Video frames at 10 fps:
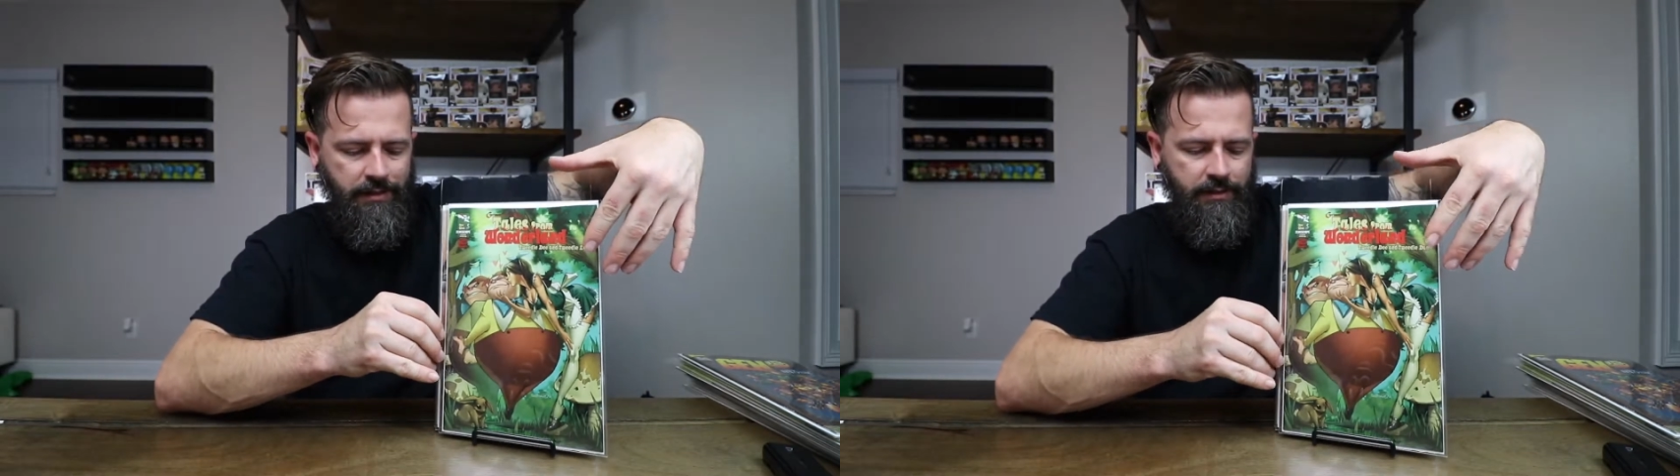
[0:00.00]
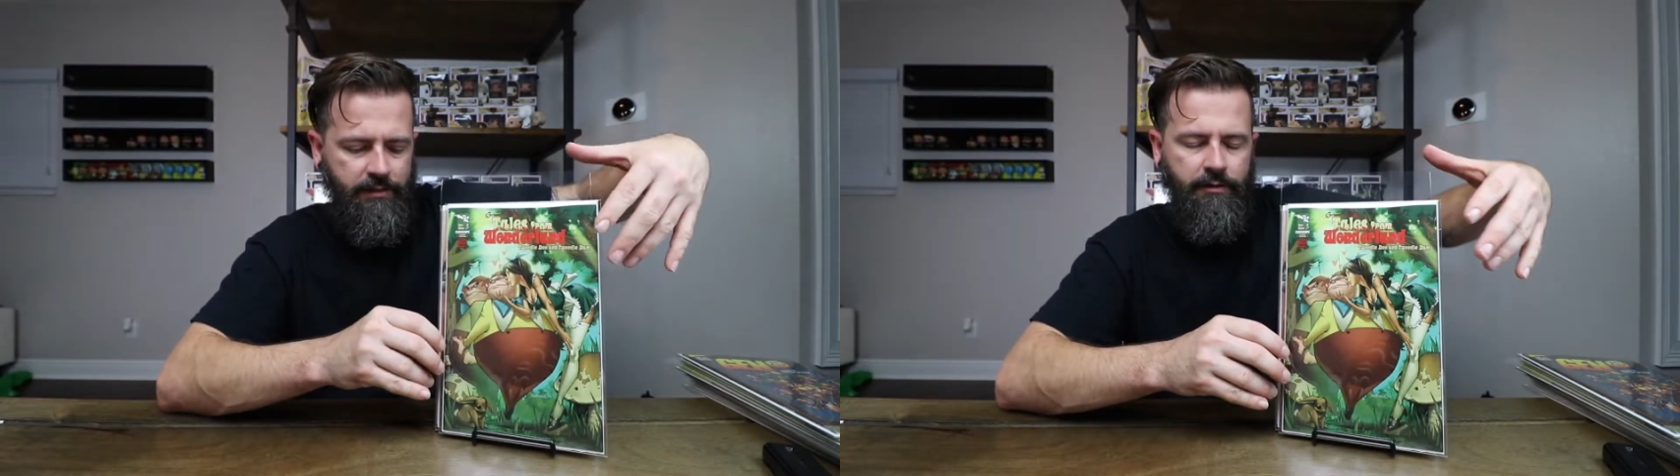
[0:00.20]

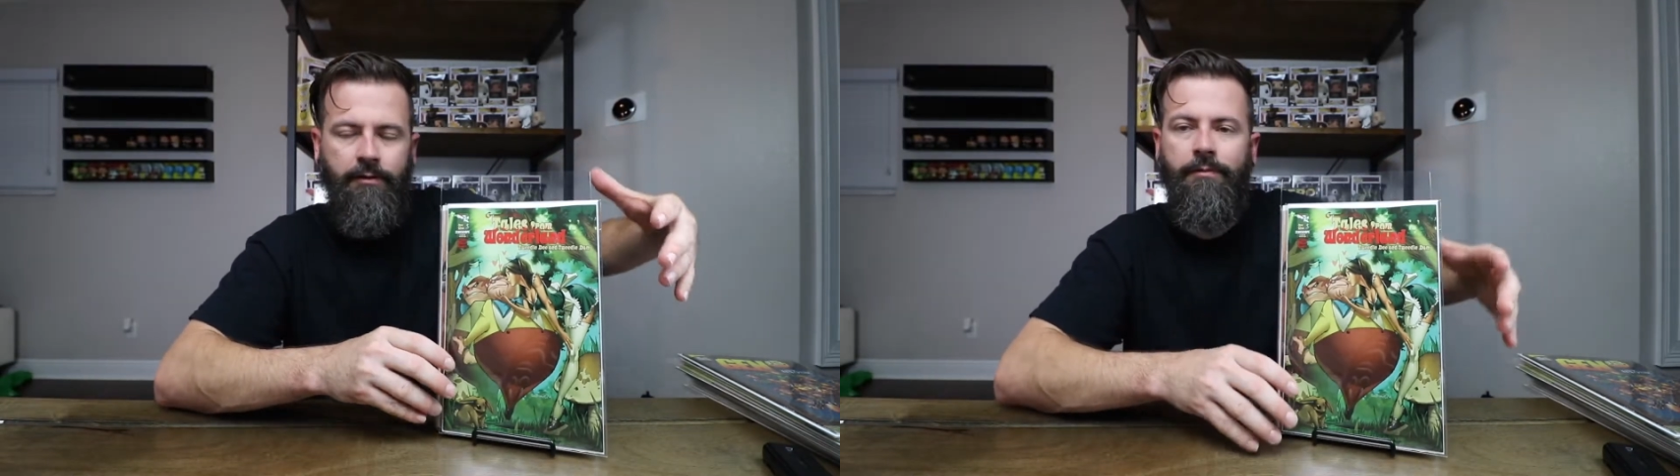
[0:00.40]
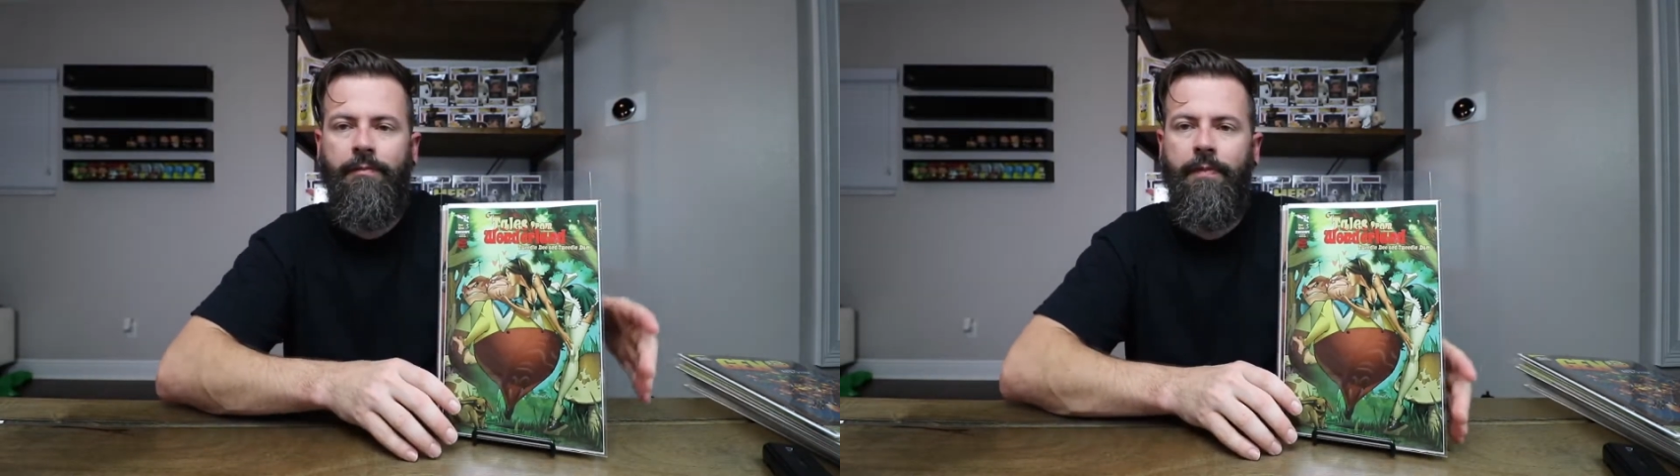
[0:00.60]

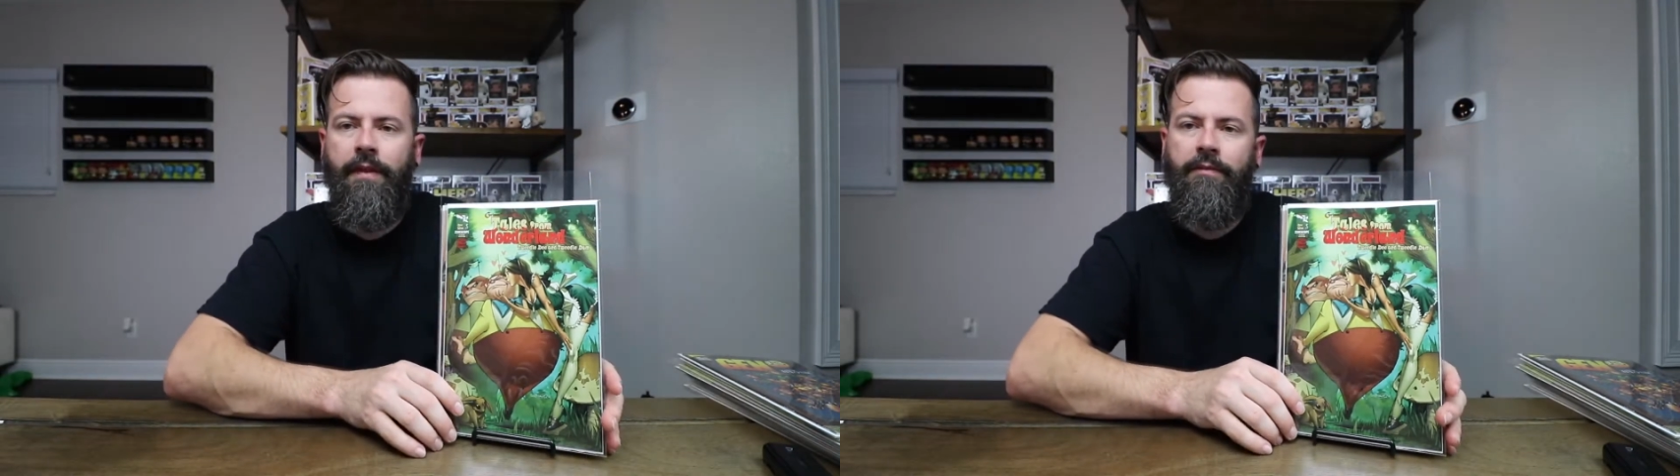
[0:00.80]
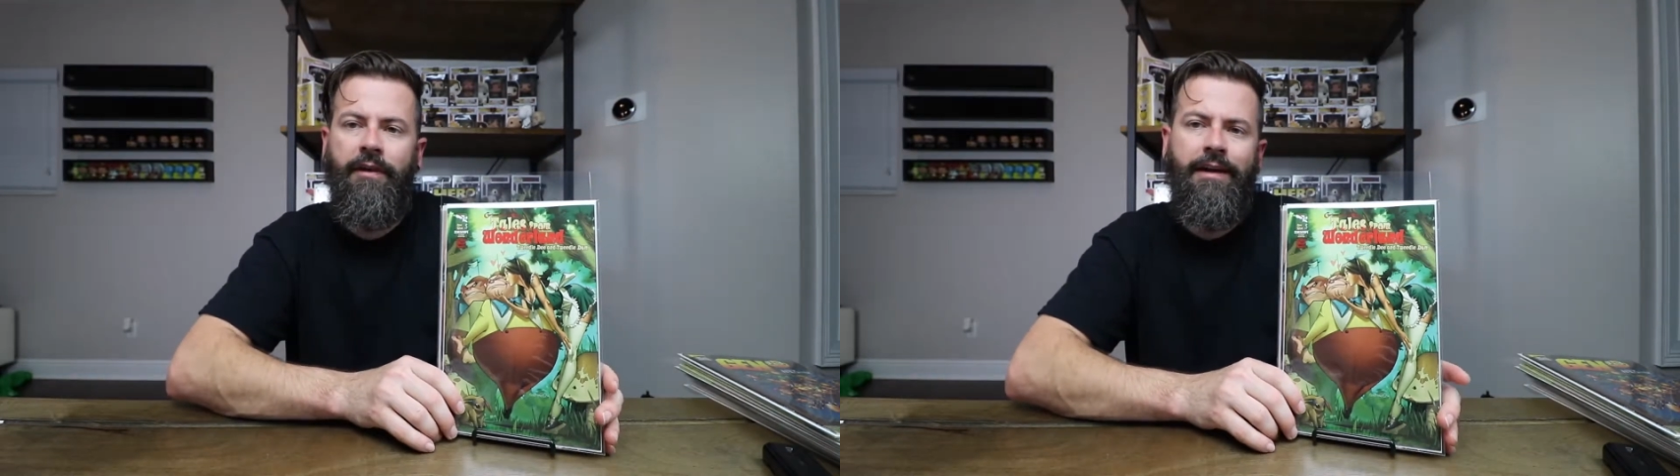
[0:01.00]
So
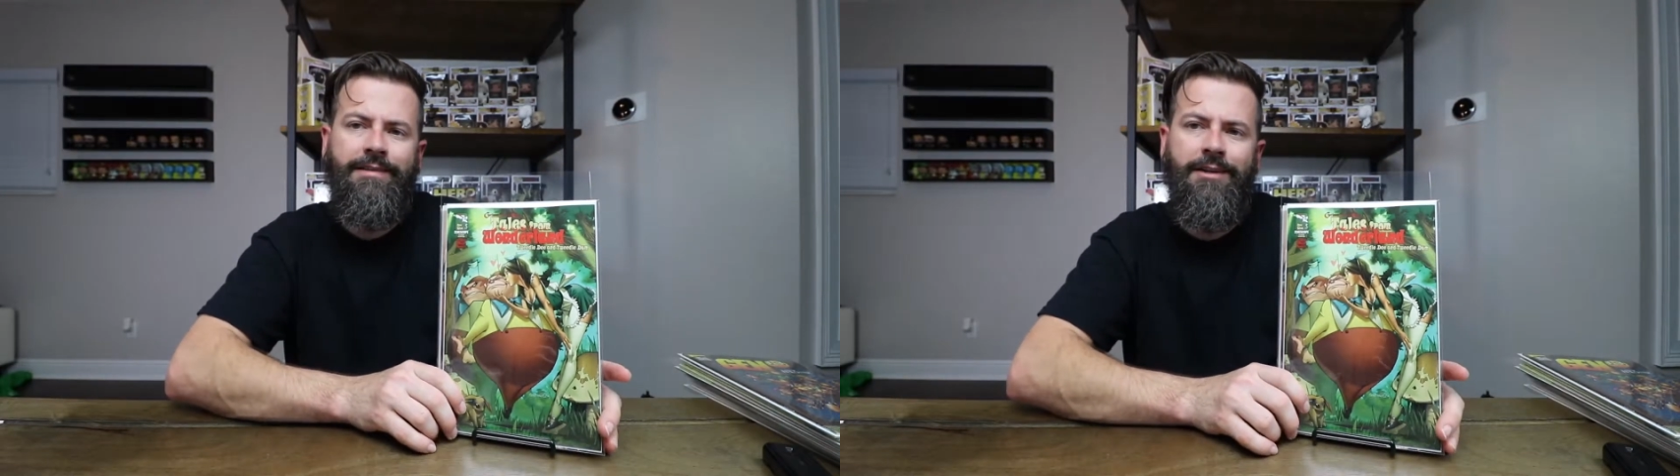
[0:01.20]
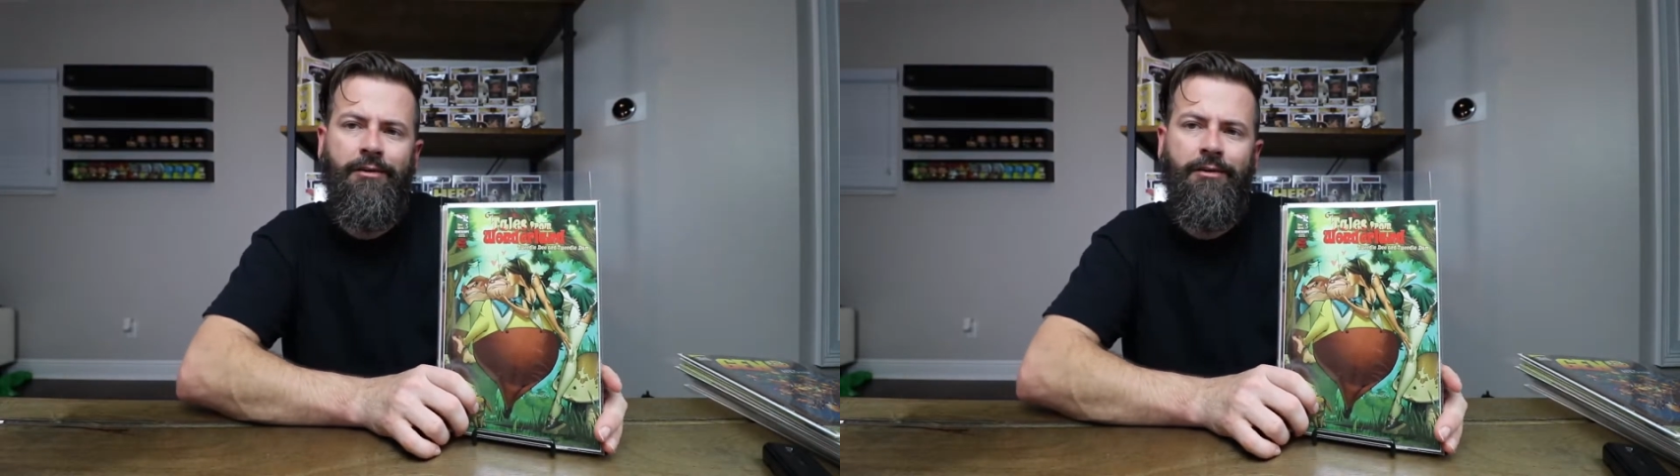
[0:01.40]
if you guys know,